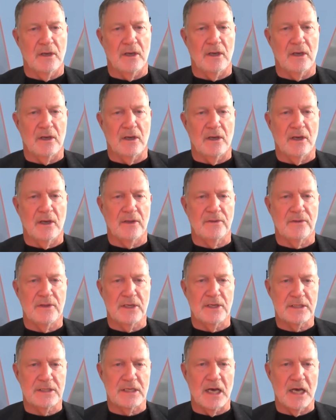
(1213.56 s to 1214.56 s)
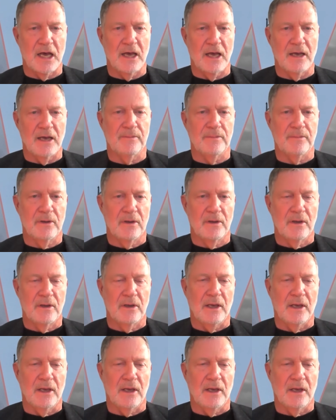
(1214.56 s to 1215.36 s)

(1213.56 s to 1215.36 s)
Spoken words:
at this time,